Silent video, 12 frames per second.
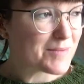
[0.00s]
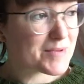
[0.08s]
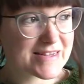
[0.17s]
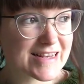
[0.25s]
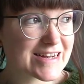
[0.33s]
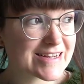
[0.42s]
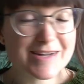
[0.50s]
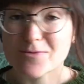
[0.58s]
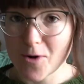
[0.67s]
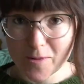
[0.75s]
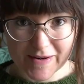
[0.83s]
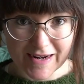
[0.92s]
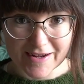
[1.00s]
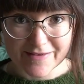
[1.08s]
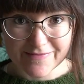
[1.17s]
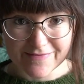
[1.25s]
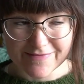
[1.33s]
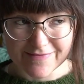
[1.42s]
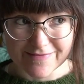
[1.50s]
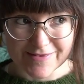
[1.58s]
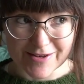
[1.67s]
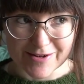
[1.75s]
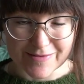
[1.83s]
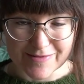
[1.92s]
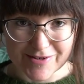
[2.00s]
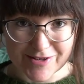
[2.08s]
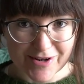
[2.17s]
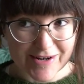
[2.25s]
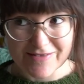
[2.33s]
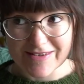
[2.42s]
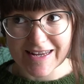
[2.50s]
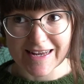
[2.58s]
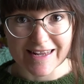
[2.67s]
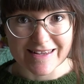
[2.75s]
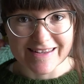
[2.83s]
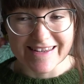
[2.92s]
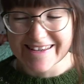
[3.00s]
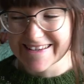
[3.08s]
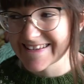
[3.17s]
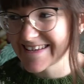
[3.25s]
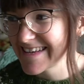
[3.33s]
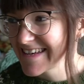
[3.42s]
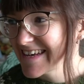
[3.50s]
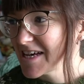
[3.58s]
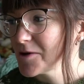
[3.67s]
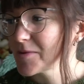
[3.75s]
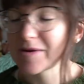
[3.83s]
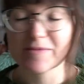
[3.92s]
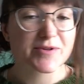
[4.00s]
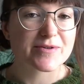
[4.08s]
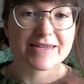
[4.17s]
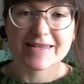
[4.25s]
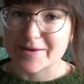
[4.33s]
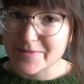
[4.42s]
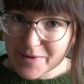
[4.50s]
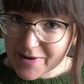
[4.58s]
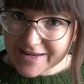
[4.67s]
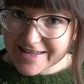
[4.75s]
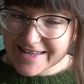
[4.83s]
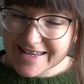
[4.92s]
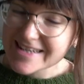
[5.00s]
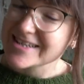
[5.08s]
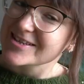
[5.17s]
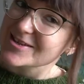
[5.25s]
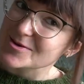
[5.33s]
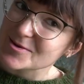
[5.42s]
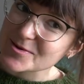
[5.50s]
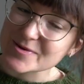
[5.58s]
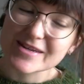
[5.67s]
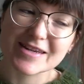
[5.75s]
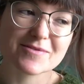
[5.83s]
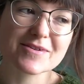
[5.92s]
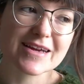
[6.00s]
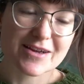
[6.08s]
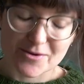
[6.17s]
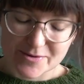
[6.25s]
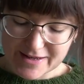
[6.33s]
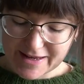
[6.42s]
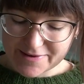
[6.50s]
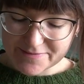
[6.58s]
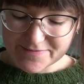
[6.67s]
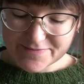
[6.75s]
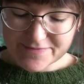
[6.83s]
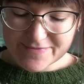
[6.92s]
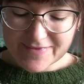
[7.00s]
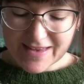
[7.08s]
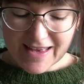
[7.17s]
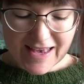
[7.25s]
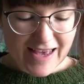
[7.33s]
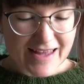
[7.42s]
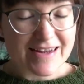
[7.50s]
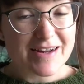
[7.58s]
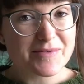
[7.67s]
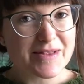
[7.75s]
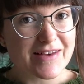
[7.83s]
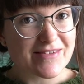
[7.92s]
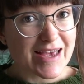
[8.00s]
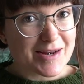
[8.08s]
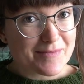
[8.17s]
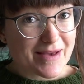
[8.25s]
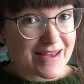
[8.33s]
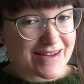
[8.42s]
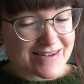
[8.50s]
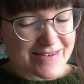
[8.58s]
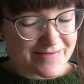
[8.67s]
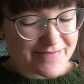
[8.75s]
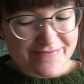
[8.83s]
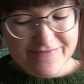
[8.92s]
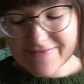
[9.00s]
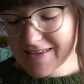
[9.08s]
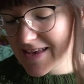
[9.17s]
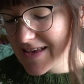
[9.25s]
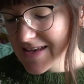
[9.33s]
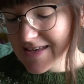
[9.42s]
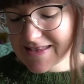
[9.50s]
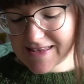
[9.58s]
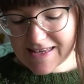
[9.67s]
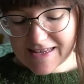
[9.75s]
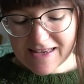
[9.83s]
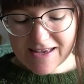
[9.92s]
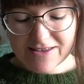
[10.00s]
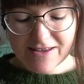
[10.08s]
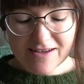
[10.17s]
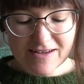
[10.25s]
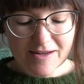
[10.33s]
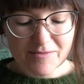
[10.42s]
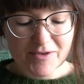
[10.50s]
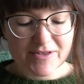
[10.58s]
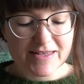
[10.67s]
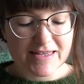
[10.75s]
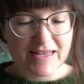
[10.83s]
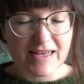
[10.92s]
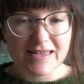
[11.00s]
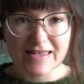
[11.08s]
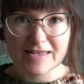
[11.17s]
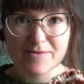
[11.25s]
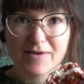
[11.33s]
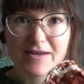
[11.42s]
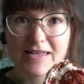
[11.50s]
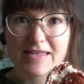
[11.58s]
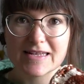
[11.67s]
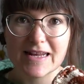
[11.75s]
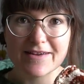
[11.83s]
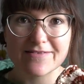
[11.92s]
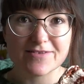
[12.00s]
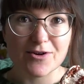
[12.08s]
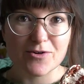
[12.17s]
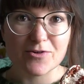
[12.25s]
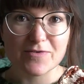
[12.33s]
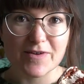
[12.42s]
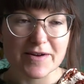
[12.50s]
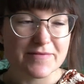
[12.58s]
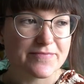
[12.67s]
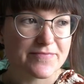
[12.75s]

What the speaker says: But it's actually warmer now, so don't even need it. But I'm sure at some point soon it will get cold again. And then I will have a headband. The yarn I'm using, this one is left over